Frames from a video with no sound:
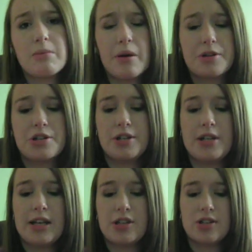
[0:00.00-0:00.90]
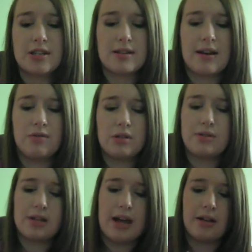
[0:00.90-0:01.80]
about returning it, just because I never really use
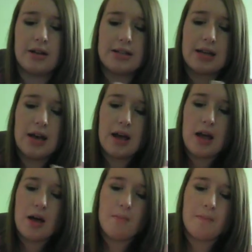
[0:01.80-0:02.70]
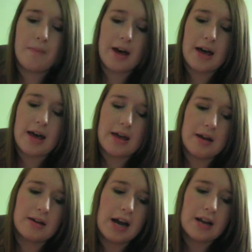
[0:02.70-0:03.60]
the colors. But
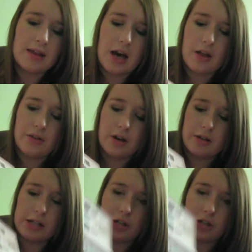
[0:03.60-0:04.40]
none of the other, these are